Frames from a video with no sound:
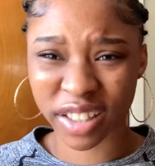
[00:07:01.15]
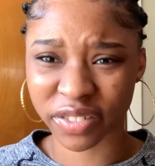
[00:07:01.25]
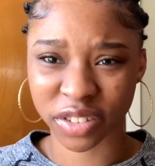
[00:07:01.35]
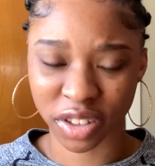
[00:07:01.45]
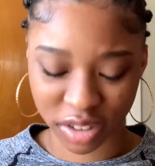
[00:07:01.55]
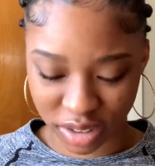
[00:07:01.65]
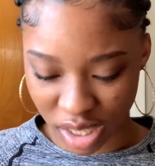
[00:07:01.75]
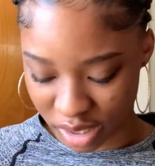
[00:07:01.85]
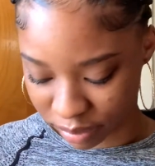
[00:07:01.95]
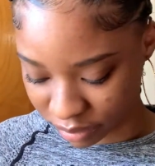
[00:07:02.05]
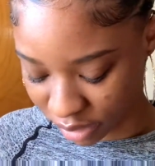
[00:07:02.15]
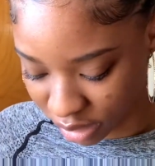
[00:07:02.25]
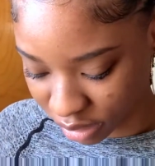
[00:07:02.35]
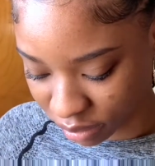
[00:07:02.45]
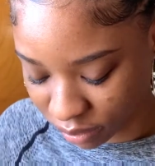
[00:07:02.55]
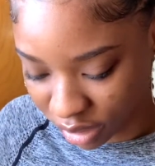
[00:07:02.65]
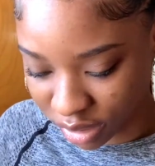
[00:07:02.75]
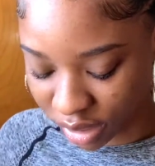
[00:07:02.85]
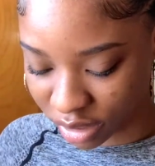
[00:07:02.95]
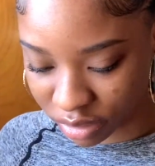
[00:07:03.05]
for a long time. Like I just
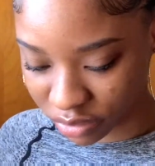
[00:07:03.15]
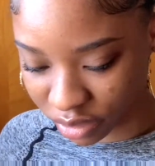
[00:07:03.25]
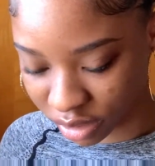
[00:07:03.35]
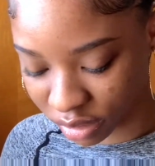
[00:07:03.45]
like to refresh.